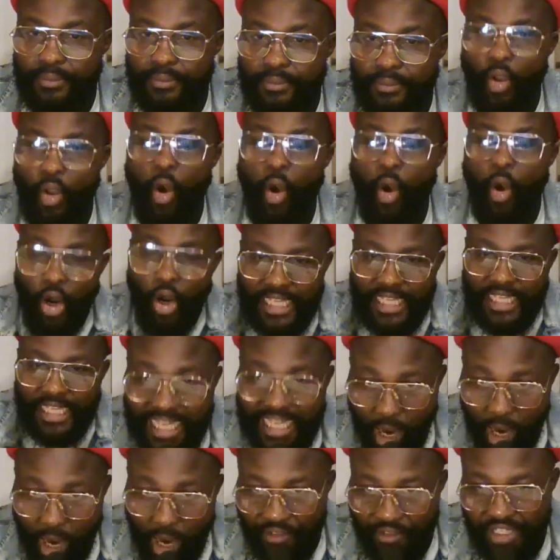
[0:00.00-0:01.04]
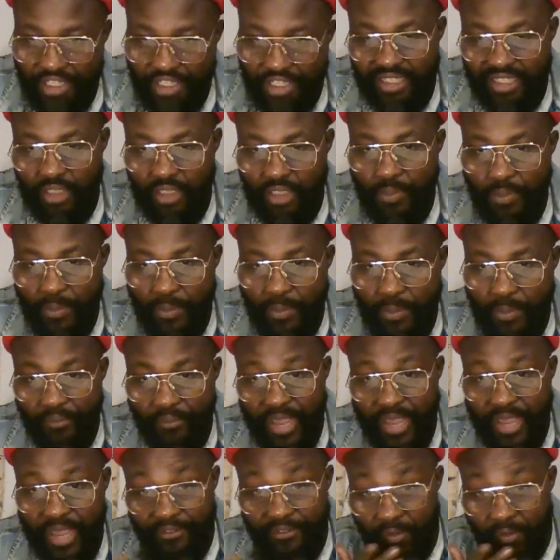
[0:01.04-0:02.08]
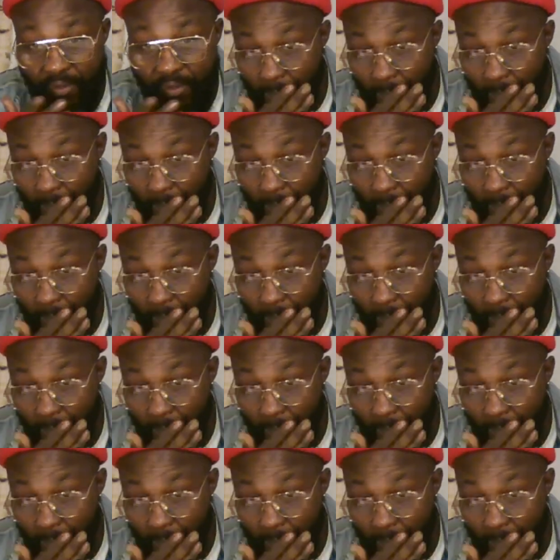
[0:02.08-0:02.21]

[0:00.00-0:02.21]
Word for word: or the leader of indigenous people of Biafra.